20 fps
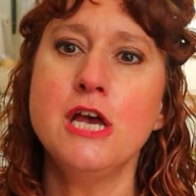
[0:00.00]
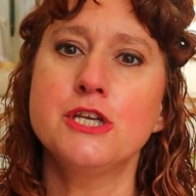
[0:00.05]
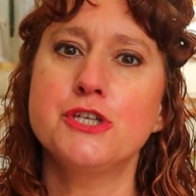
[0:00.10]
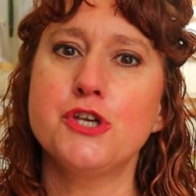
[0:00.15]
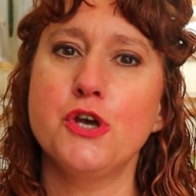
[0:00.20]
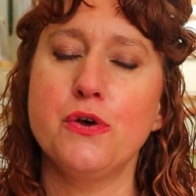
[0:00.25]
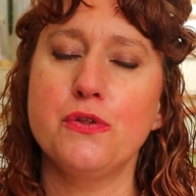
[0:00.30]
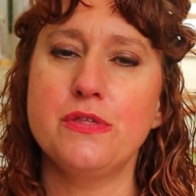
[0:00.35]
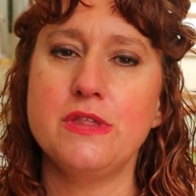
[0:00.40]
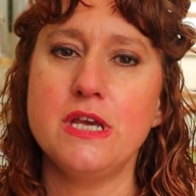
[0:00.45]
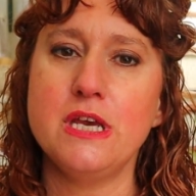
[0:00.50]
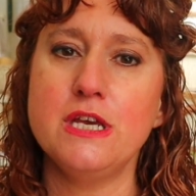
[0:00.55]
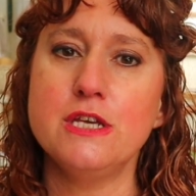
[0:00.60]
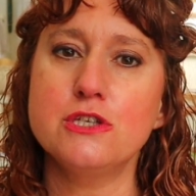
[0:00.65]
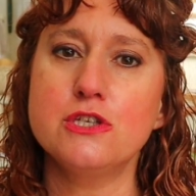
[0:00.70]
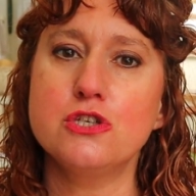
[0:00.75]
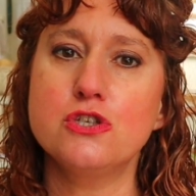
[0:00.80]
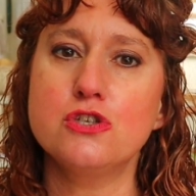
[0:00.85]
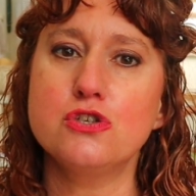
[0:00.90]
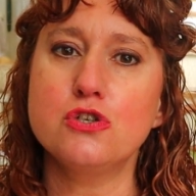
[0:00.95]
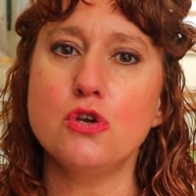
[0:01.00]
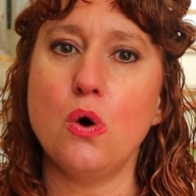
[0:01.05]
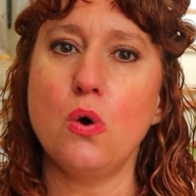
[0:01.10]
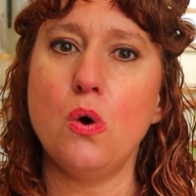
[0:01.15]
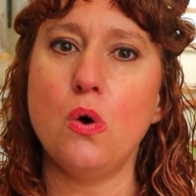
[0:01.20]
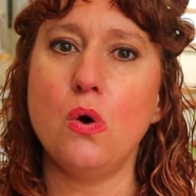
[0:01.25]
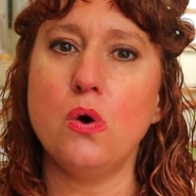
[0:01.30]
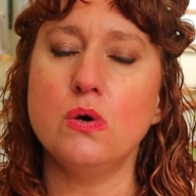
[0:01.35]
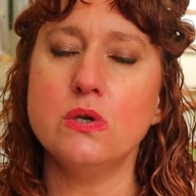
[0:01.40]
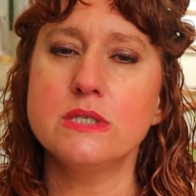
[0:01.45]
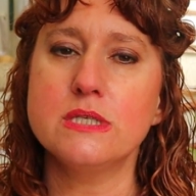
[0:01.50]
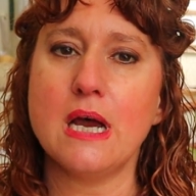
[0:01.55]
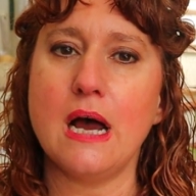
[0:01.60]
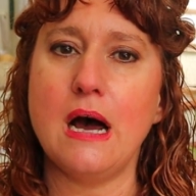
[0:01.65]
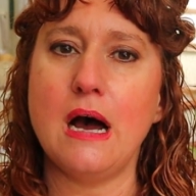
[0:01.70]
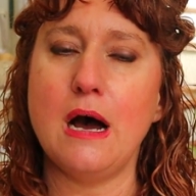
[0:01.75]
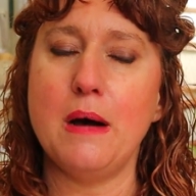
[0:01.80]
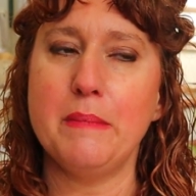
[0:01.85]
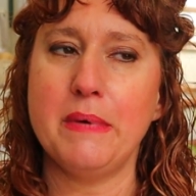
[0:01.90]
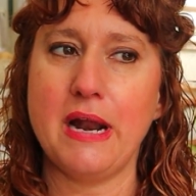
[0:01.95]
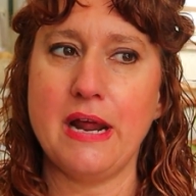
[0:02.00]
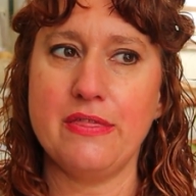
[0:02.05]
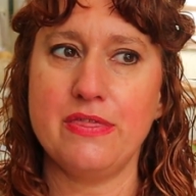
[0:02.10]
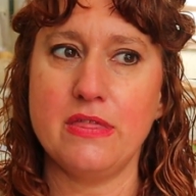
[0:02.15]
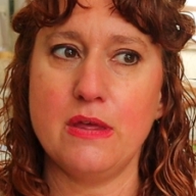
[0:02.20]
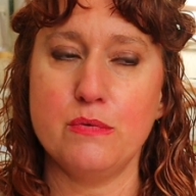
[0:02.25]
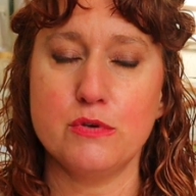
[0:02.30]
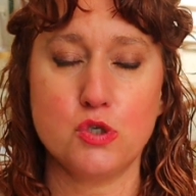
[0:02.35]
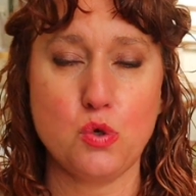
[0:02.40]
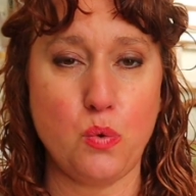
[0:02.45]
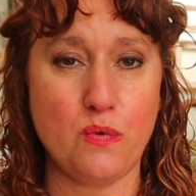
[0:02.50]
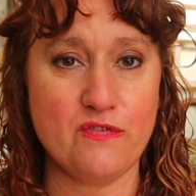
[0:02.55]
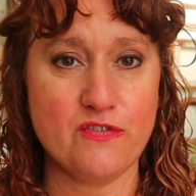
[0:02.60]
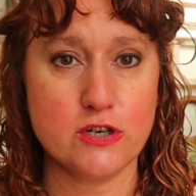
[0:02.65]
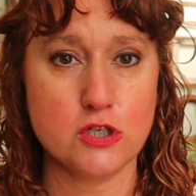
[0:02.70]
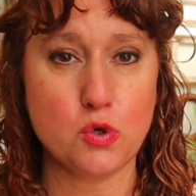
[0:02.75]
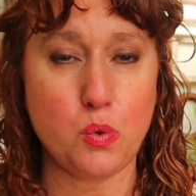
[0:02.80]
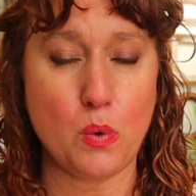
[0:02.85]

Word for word: So these sold, um, and I, it was for